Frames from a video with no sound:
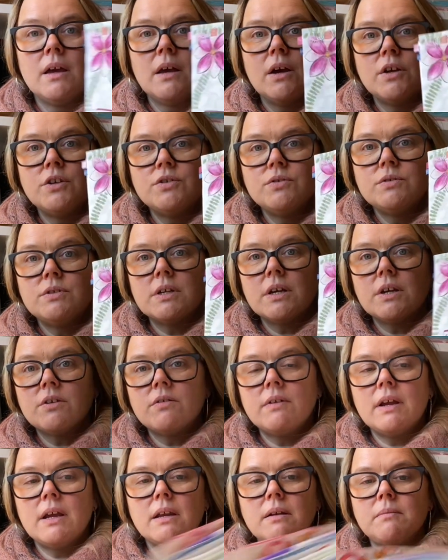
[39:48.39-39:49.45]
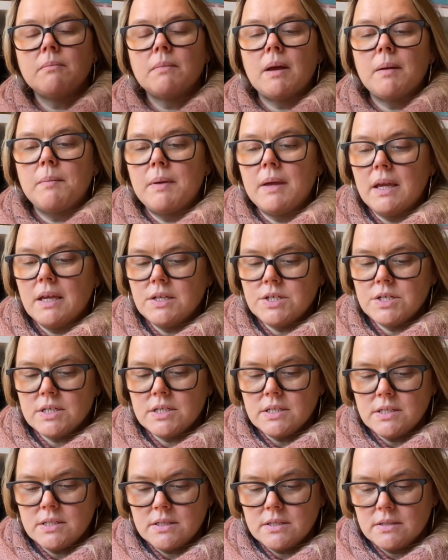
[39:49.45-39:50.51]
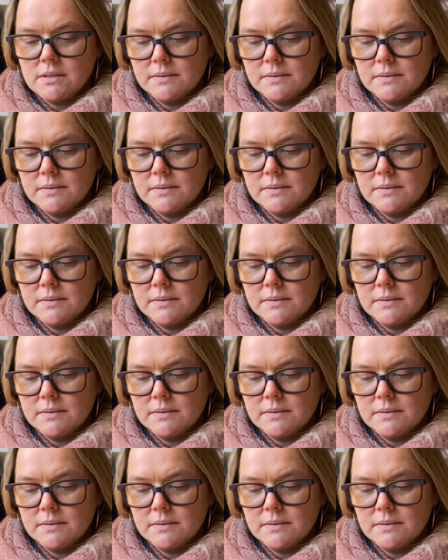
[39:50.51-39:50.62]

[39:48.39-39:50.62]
do decorate my pages,